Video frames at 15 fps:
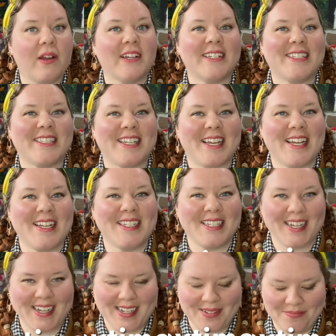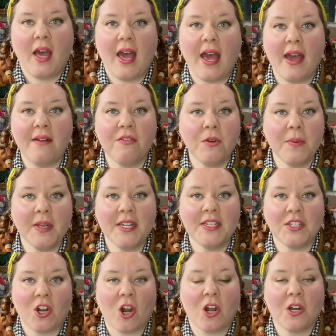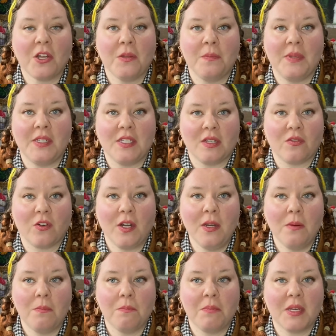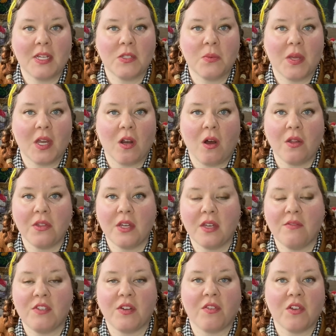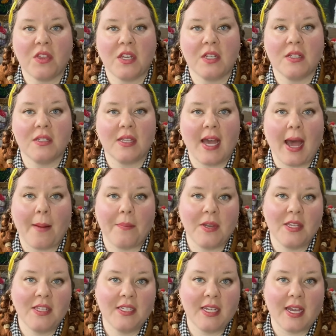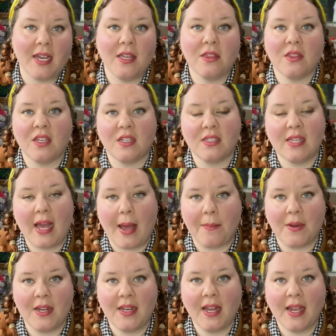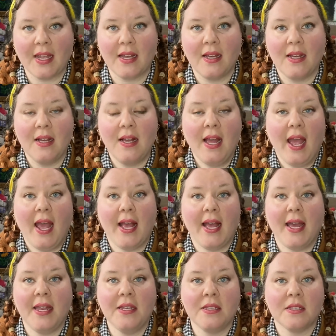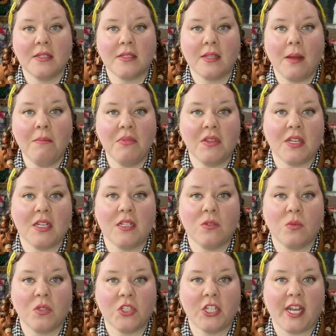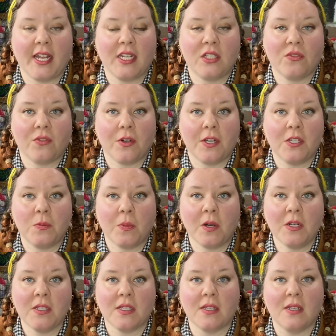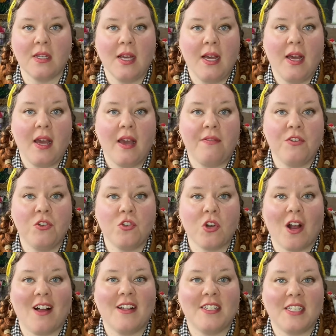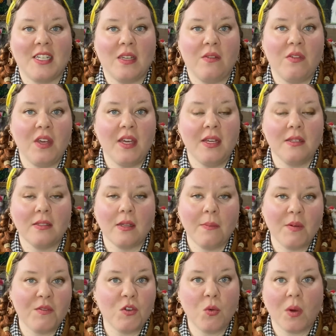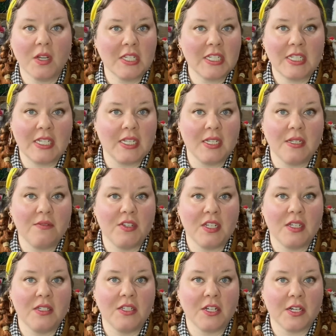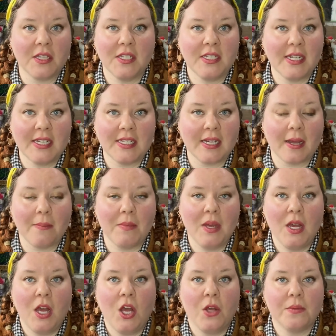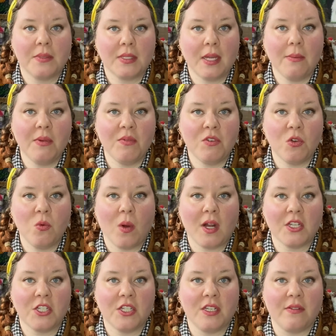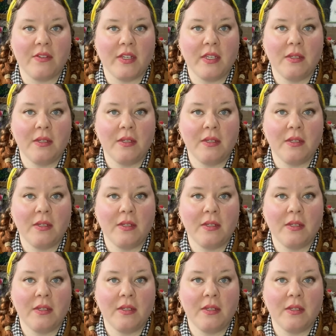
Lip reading: daytime. Everybody's art can be different because we can all think of different things that happen in the day and things that happen at night. And some things will change for each person. If you draw a TV, some of you watch TV during the daytime. Some of you watch TV